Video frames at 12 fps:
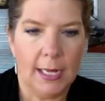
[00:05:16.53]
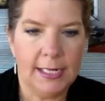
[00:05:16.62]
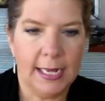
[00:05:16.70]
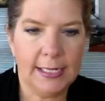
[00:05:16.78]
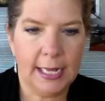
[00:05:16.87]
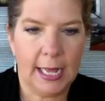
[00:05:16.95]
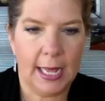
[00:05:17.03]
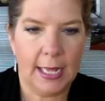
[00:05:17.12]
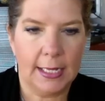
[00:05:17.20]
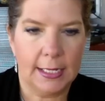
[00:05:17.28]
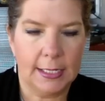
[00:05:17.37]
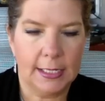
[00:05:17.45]

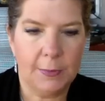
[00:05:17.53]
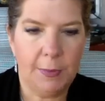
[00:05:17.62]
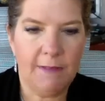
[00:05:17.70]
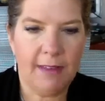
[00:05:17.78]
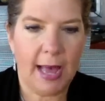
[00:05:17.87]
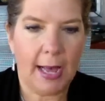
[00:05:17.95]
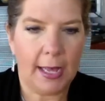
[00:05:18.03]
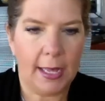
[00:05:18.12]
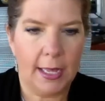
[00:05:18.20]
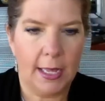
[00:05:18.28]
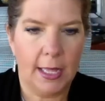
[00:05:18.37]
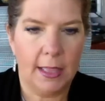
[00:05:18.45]
Tessa Spivak,
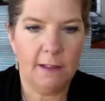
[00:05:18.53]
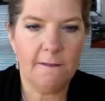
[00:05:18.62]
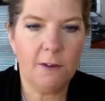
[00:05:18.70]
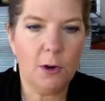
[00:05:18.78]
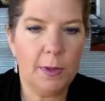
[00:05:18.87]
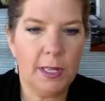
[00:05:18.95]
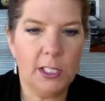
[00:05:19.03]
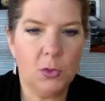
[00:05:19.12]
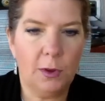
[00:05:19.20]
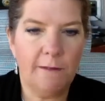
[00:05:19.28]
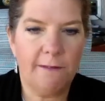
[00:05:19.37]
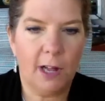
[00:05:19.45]
the verbiage
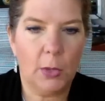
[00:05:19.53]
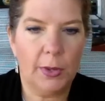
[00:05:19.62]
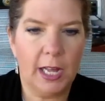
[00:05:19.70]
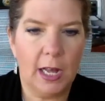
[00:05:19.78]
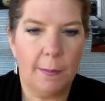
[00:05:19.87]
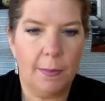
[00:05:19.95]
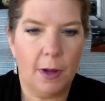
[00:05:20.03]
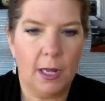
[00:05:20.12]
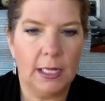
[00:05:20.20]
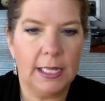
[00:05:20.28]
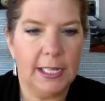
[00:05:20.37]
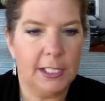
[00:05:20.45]
when following up
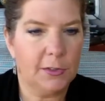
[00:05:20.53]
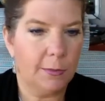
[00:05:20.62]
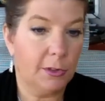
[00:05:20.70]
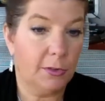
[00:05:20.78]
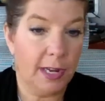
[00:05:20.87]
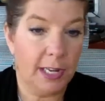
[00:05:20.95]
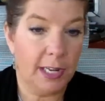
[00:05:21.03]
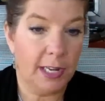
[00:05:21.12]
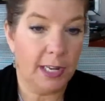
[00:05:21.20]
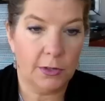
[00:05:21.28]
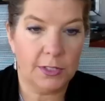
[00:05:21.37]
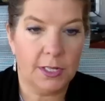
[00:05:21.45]
on leads from trade
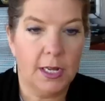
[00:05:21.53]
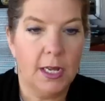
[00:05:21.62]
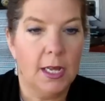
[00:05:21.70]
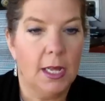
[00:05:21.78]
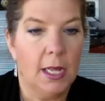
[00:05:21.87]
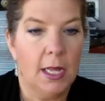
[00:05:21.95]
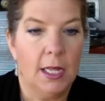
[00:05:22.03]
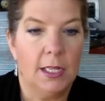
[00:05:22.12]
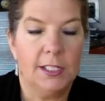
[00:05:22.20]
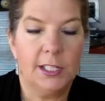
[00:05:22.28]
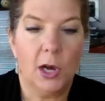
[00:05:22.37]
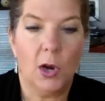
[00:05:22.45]
shows.
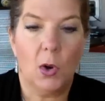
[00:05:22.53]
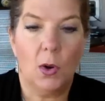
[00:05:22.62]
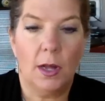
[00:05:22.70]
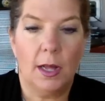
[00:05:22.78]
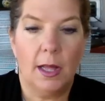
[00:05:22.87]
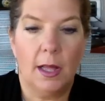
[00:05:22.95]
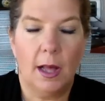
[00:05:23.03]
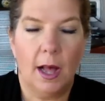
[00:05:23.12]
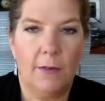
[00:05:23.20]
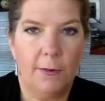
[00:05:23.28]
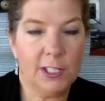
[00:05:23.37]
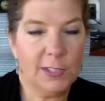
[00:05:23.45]
So
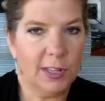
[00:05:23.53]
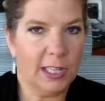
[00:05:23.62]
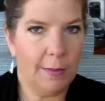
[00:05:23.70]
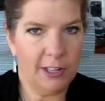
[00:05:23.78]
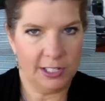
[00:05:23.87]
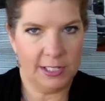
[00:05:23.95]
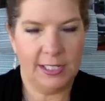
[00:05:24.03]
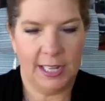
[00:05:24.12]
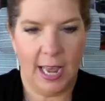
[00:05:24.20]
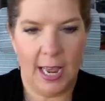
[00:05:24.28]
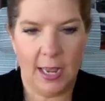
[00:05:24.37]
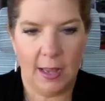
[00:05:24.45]
first of all, let me just
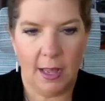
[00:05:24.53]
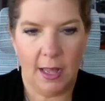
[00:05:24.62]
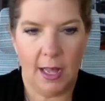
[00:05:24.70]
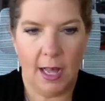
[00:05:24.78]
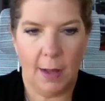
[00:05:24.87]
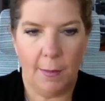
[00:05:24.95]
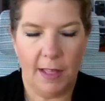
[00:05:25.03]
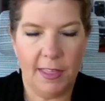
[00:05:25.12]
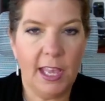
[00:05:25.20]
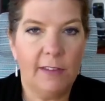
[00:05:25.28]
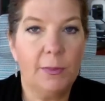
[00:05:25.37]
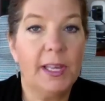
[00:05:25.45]
say, I
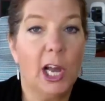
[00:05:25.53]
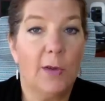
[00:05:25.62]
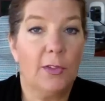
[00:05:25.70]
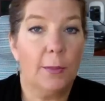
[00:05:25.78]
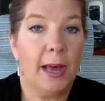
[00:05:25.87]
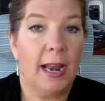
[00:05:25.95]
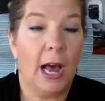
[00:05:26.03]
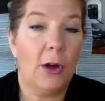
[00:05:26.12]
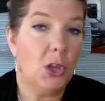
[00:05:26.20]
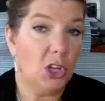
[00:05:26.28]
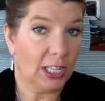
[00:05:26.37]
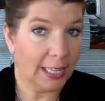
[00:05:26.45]
think you have to be careful about how
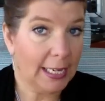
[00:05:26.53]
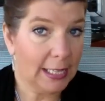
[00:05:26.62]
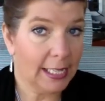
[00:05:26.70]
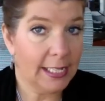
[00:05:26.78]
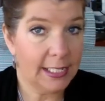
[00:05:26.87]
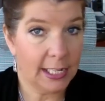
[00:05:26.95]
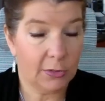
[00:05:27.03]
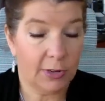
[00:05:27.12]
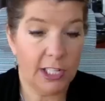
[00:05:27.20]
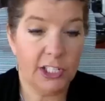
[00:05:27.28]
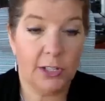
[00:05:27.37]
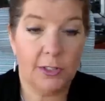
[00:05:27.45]
you collect leads at
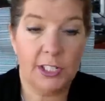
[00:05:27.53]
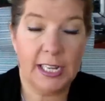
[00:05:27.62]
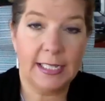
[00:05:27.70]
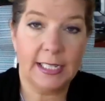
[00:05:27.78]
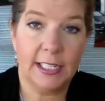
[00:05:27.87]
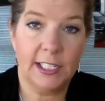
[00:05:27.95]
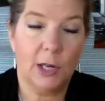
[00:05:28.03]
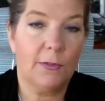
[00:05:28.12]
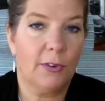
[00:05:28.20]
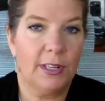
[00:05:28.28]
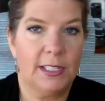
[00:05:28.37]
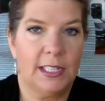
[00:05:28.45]
trade shows, Tessa. So
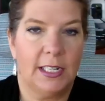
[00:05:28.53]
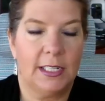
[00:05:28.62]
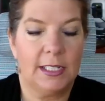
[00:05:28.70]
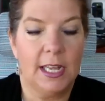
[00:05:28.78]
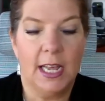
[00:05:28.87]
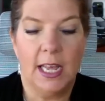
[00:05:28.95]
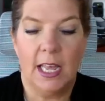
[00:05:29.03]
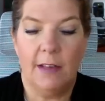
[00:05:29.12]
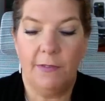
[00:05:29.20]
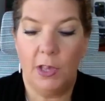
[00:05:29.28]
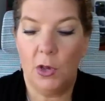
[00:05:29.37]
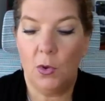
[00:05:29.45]
for instance,
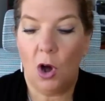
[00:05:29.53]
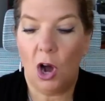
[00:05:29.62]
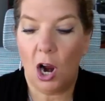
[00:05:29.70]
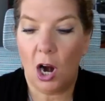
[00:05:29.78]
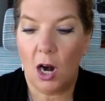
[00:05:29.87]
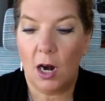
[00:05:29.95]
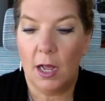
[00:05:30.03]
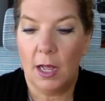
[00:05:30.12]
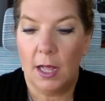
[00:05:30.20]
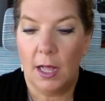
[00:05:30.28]
if you have